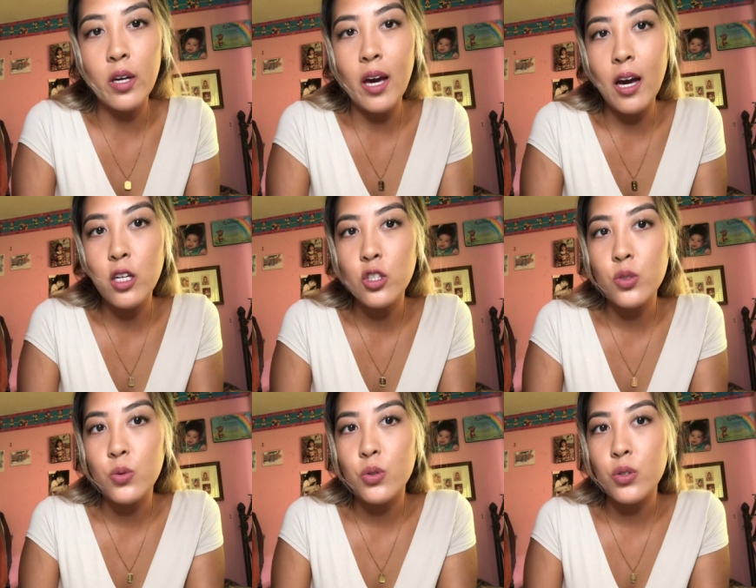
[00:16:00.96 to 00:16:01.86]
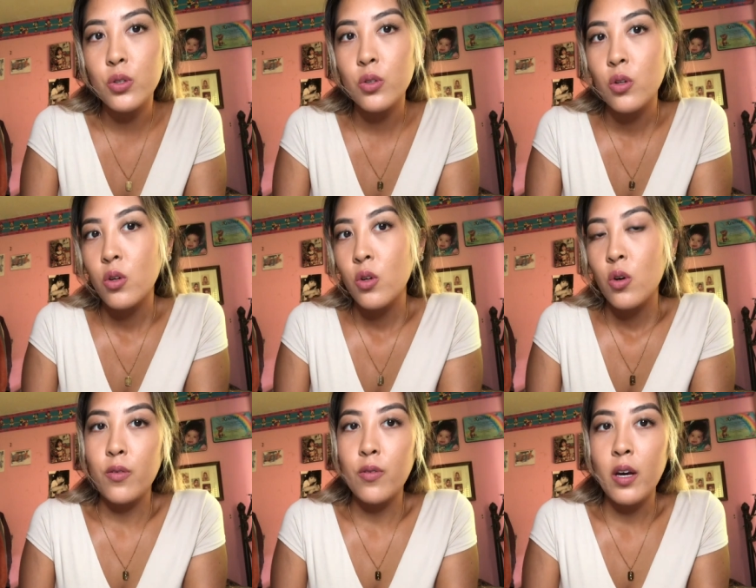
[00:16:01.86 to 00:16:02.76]
casual
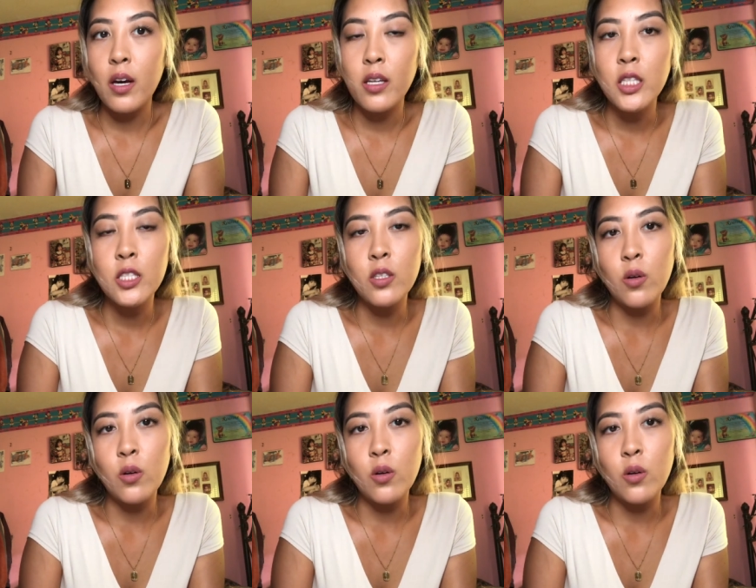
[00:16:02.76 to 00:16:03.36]
events,